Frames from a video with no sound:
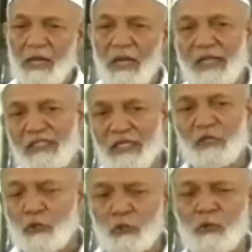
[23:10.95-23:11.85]
And said,
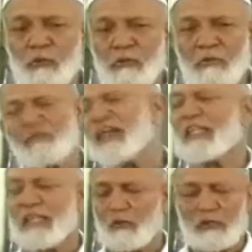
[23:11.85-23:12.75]
you fight
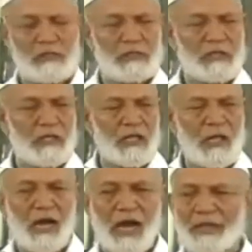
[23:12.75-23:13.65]
it out,
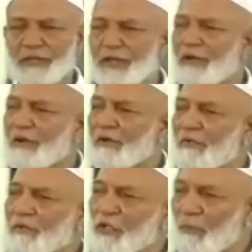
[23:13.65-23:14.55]

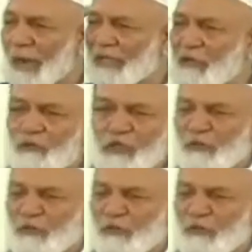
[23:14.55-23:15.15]
either with your mind or with your